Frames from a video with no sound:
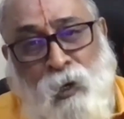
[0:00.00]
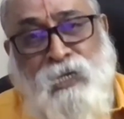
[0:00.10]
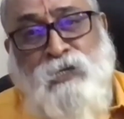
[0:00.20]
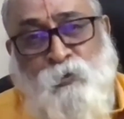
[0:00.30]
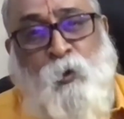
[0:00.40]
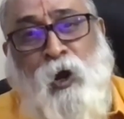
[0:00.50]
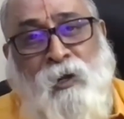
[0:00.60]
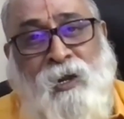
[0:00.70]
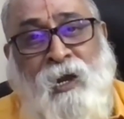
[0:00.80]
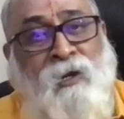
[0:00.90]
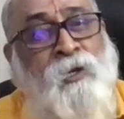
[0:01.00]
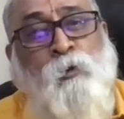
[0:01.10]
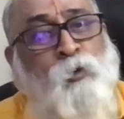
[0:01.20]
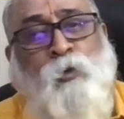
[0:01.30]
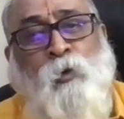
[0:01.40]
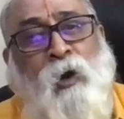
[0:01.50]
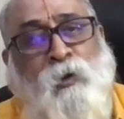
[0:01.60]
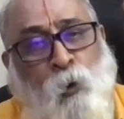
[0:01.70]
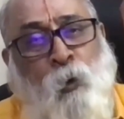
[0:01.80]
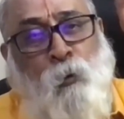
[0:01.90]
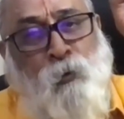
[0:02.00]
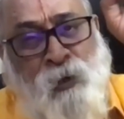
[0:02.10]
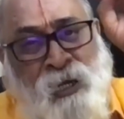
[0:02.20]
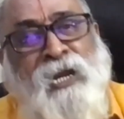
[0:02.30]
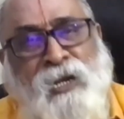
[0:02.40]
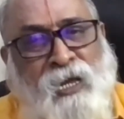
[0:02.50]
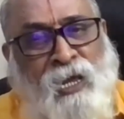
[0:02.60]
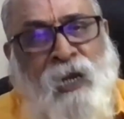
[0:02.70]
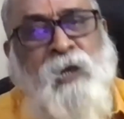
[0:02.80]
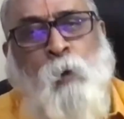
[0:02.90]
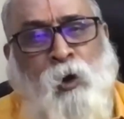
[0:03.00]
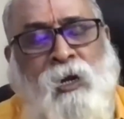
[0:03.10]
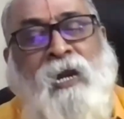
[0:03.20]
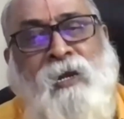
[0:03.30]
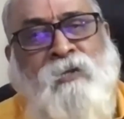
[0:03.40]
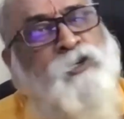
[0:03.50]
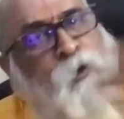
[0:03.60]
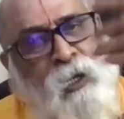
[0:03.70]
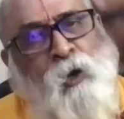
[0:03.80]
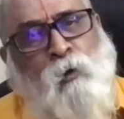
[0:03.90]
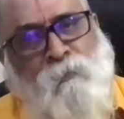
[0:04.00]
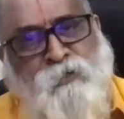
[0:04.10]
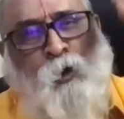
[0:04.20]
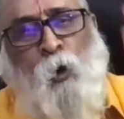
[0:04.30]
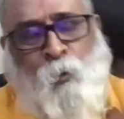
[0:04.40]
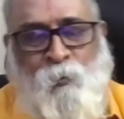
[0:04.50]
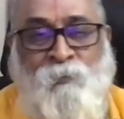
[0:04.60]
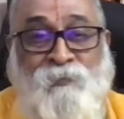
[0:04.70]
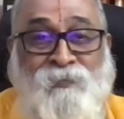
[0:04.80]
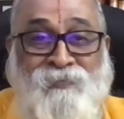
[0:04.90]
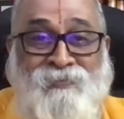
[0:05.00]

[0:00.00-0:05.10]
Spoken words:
what is what and you do not need any more guidance. You can always go.